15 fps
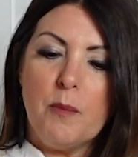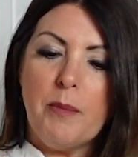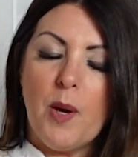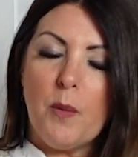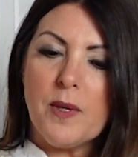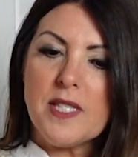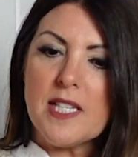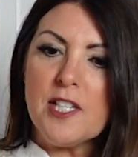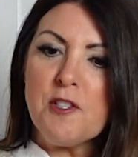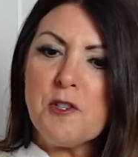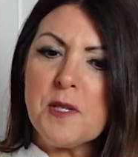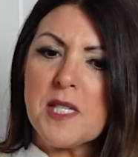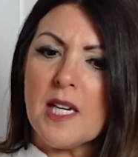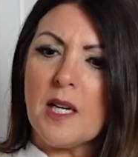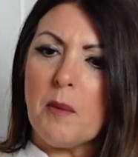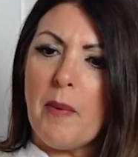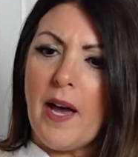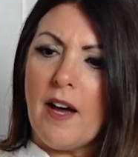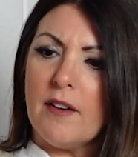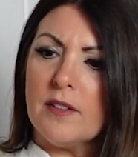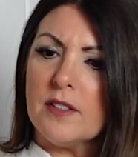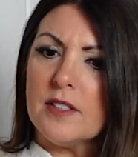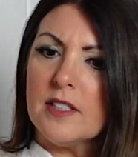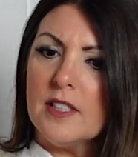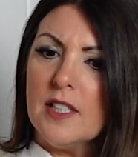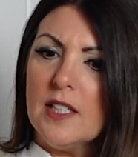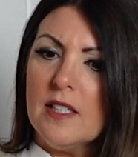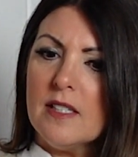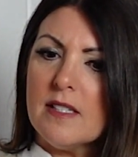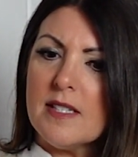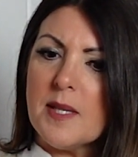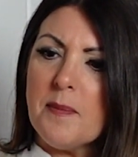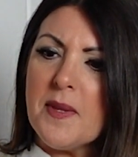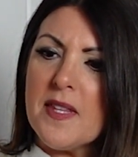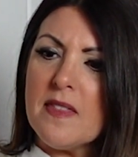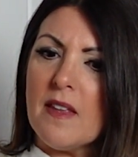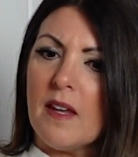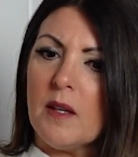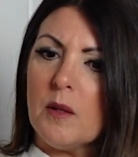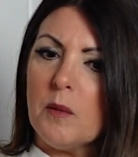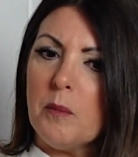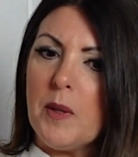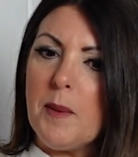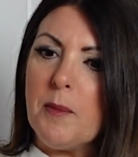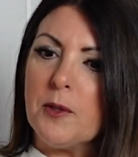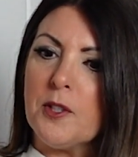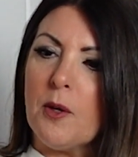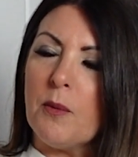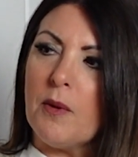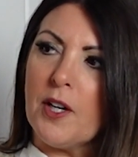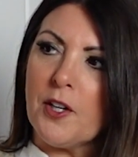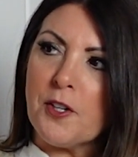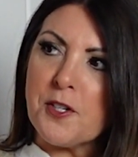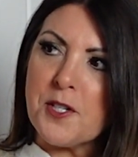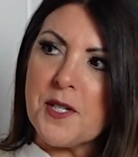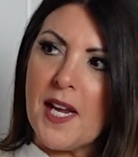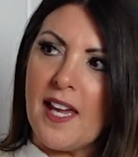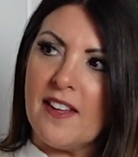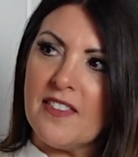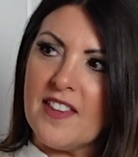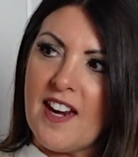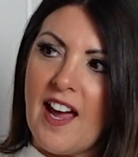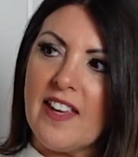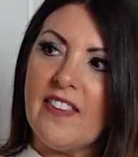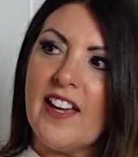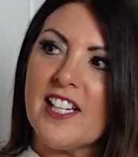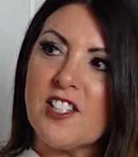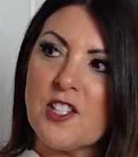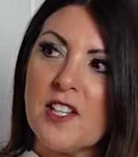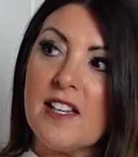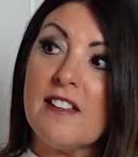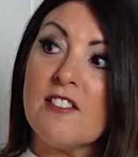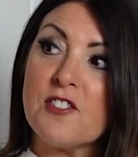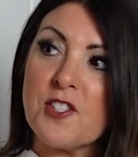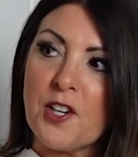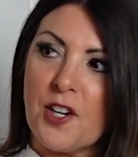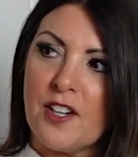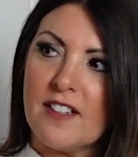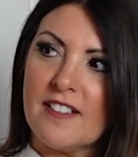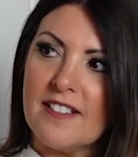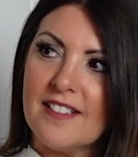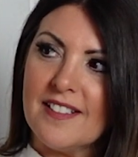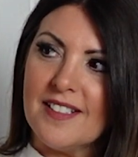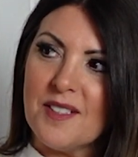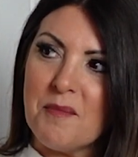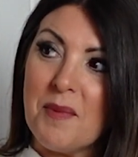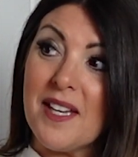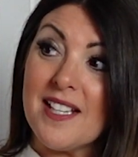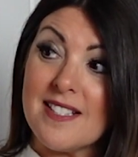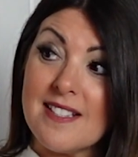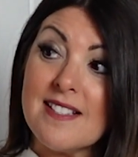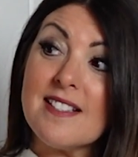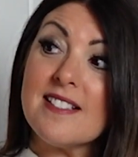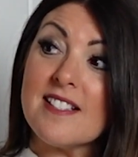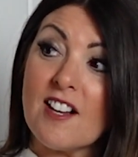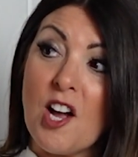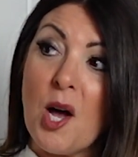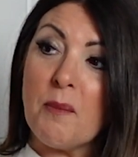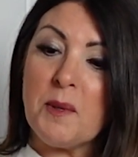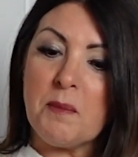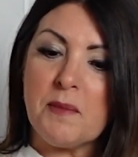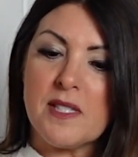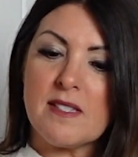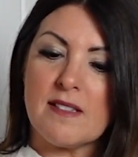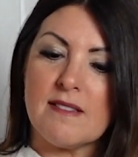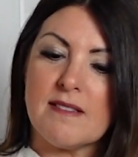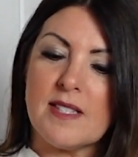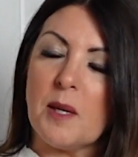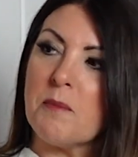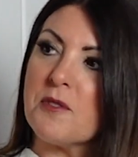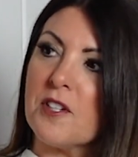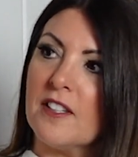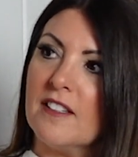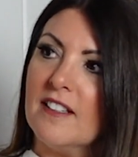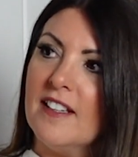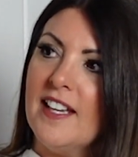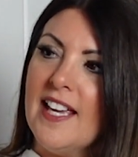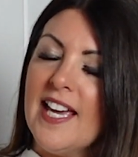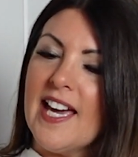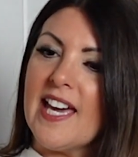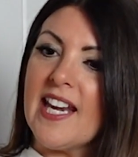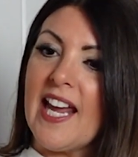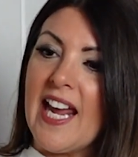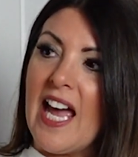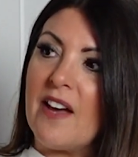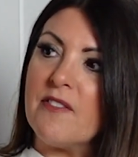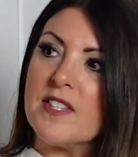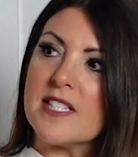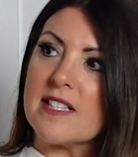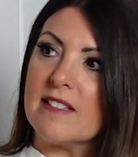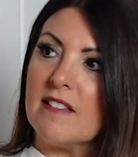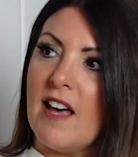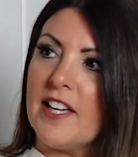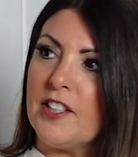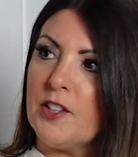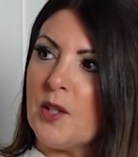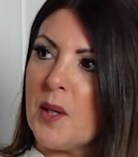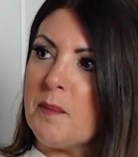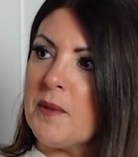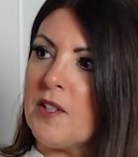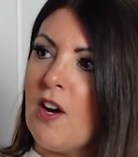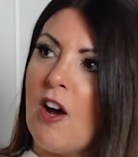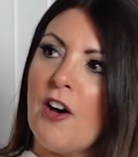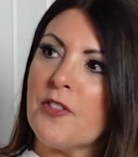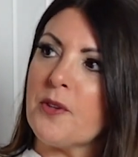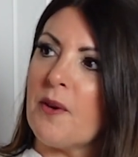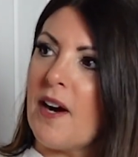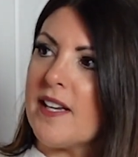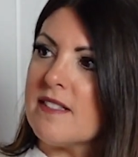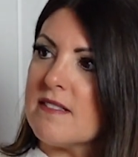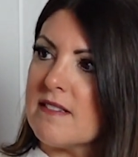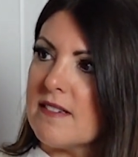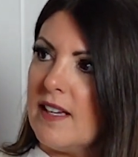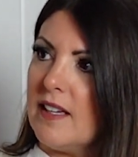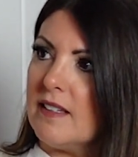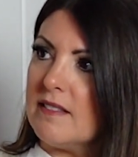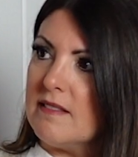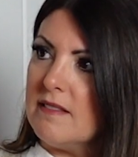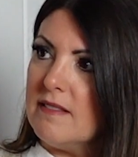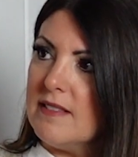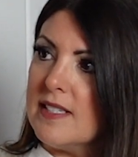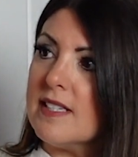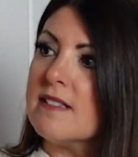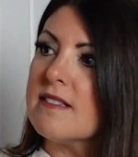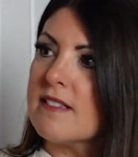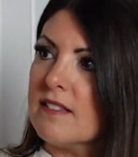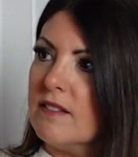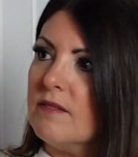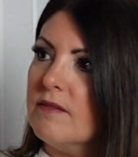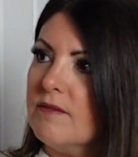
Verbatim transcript: But what's interesting about something that people don't understand that I like to insert mm-hmm. because this is a common misconception. And I have this a lot. You know, I'm an authorized uh, DISC